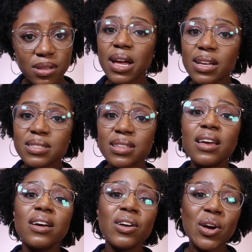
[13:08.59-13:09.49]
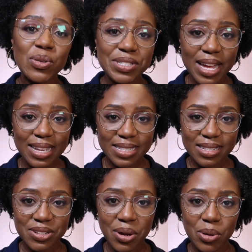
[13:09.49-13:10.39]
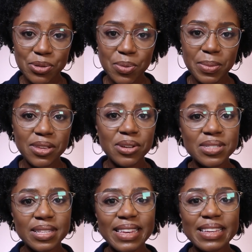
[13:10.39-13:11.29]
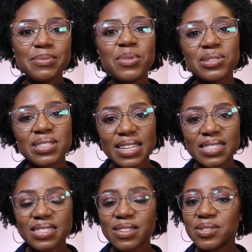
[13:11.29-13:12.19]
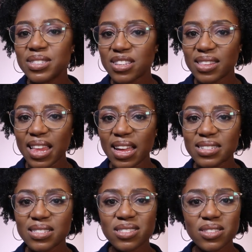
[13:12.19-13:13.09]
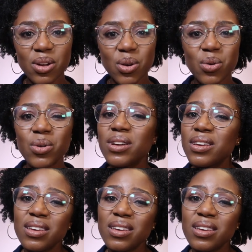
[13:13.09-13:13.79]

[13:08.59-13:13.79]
Plus, kojic acid can also make your skin more sensitive to sunlight. So